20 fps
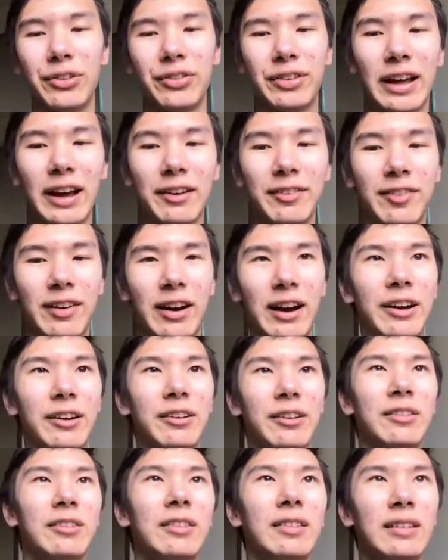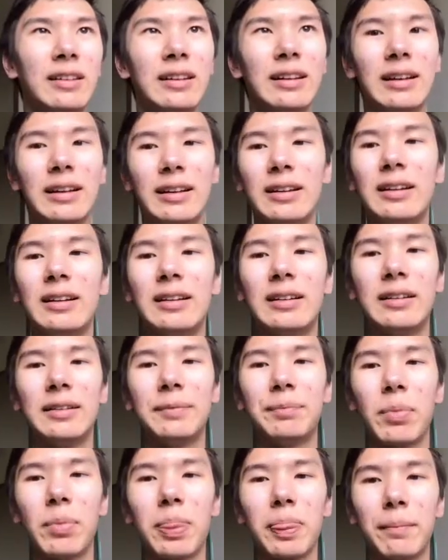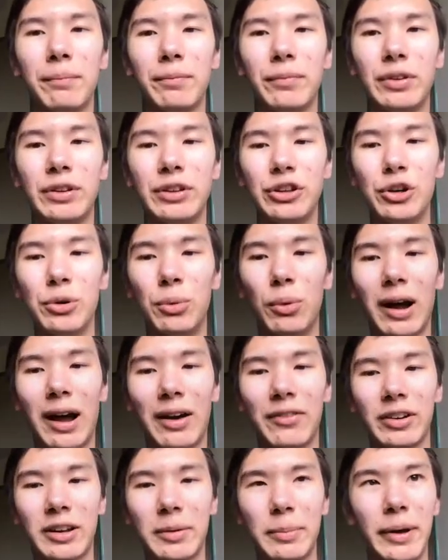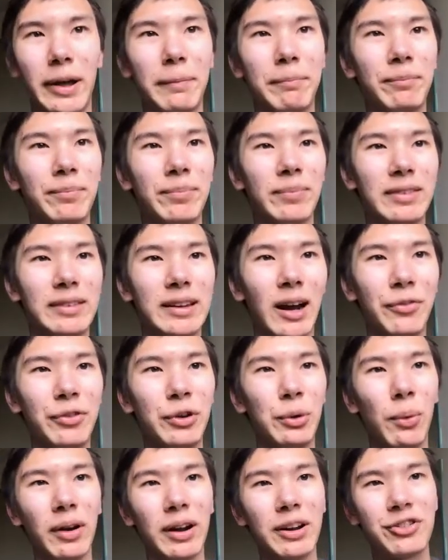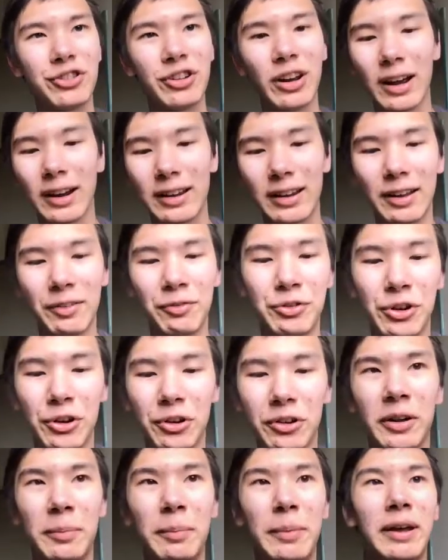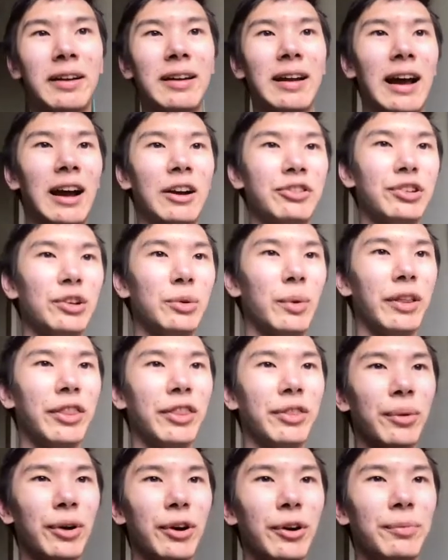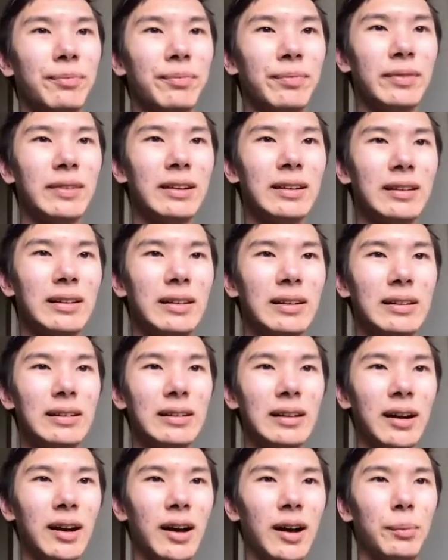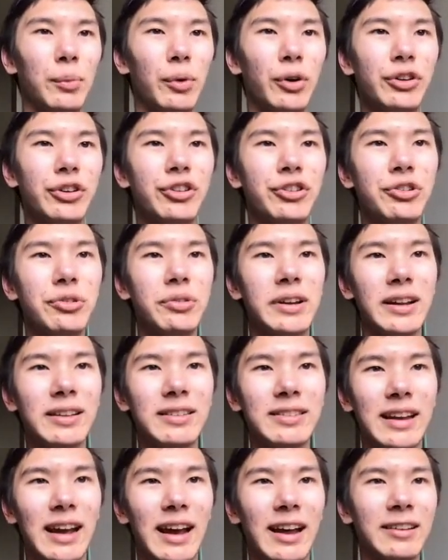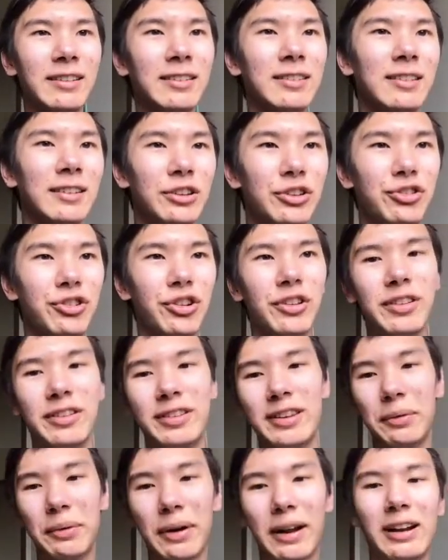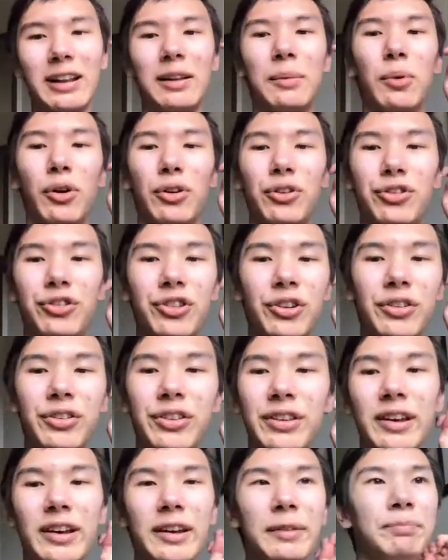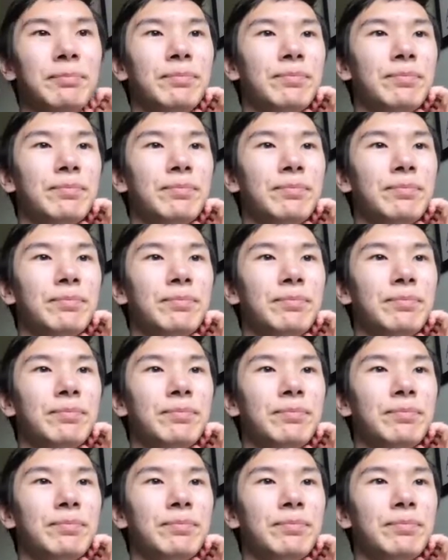that file, you will have a commit. Now, if you want to check if your commit actually went through, well, you can do Git Status. You shouldn't see red anymore. You should see